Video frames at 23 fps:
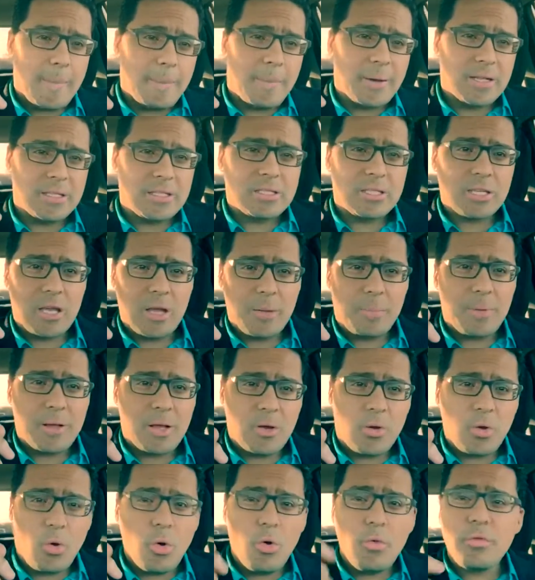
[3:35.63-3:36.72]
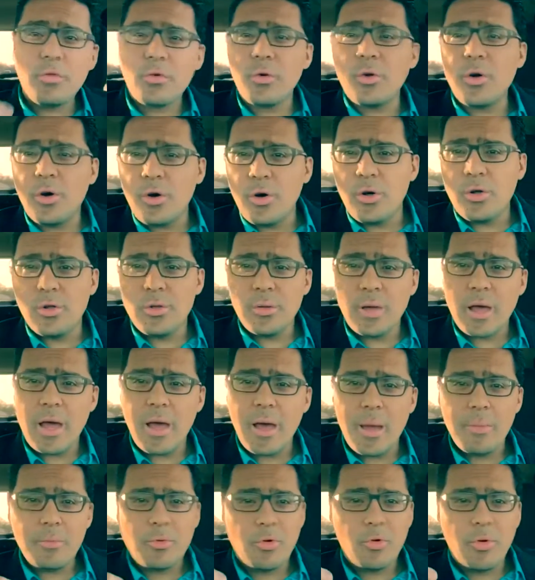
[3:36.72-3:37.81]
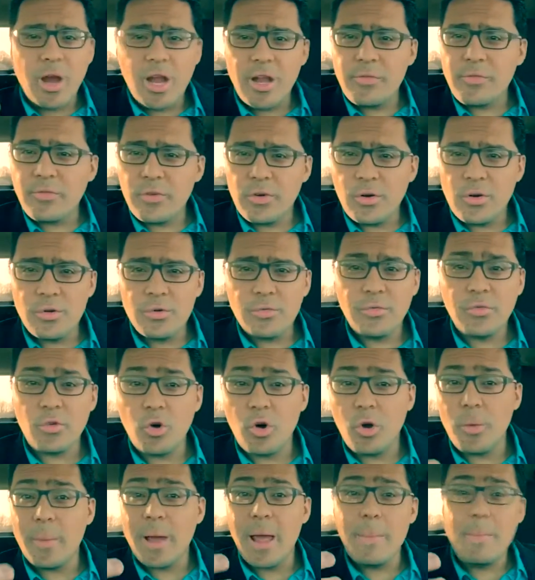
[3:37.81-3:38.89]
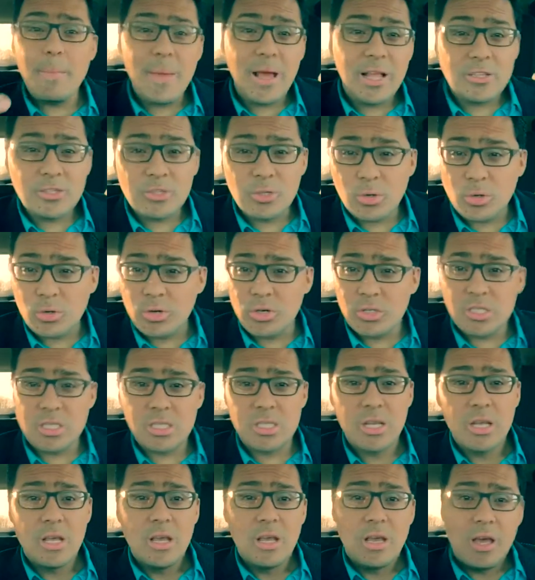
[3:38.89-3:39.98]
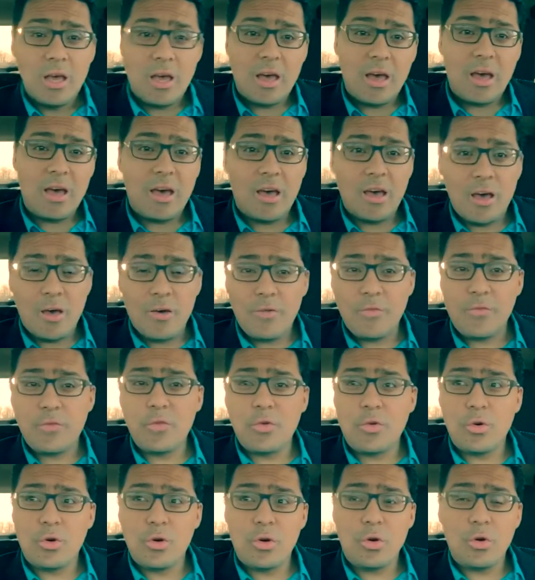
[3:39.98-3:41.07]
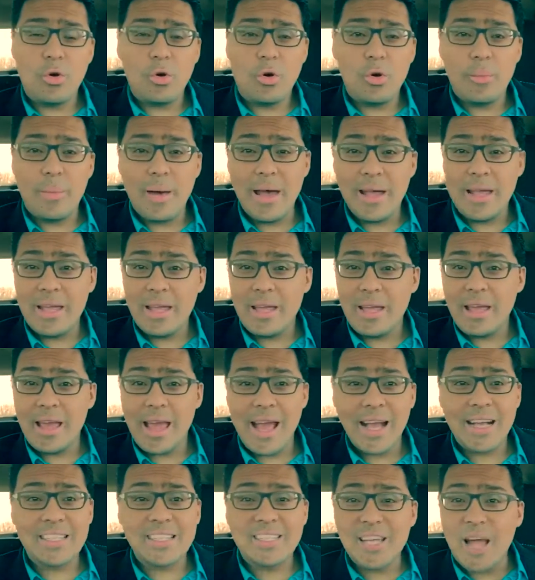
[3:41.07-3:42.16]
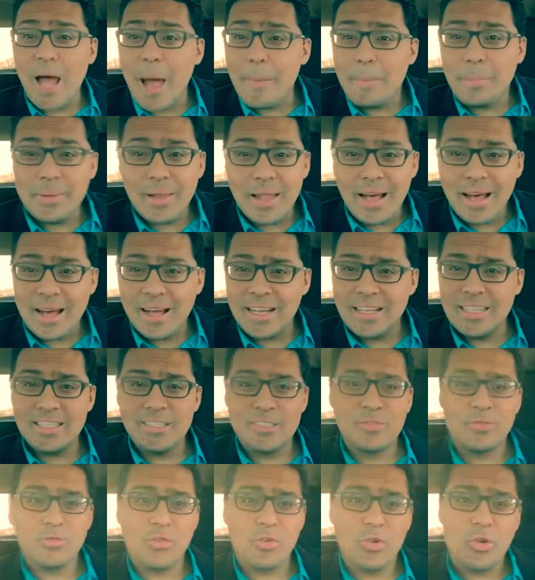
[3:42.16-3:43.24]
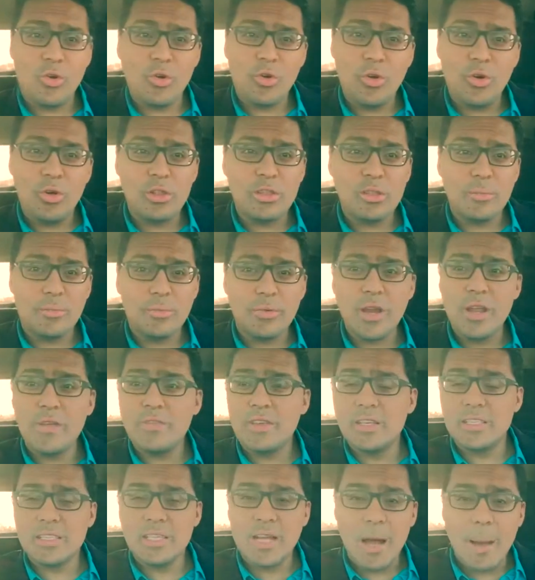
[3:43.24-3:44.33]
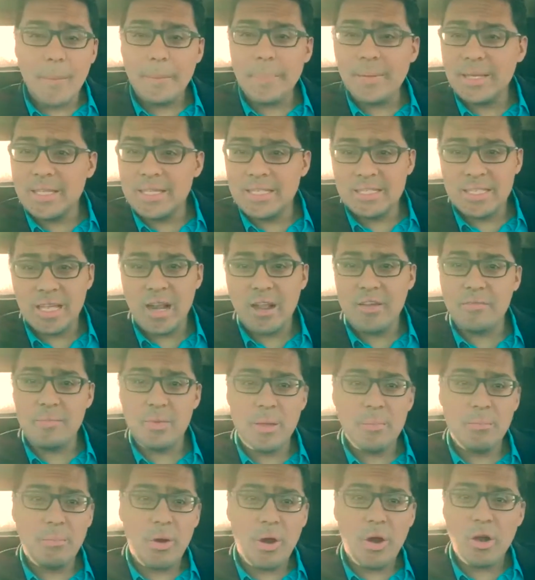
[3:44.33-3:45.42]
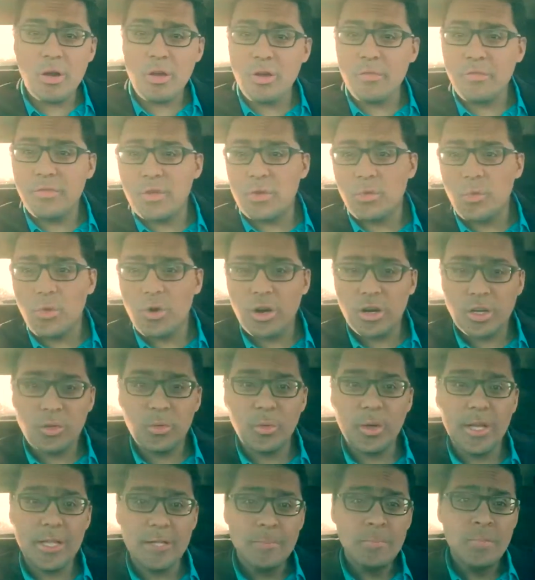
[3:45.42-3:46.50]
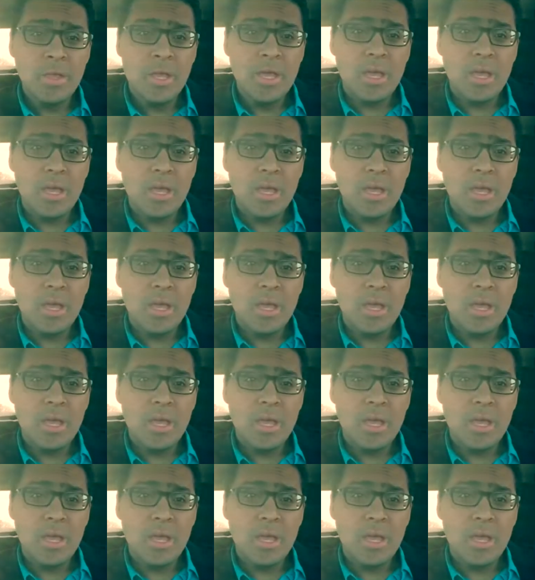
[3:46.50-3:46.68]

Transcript: But overall, I'm grateful for all my mentors, for all my ex-uplines, for all the previous companies that I've been part of and worked with,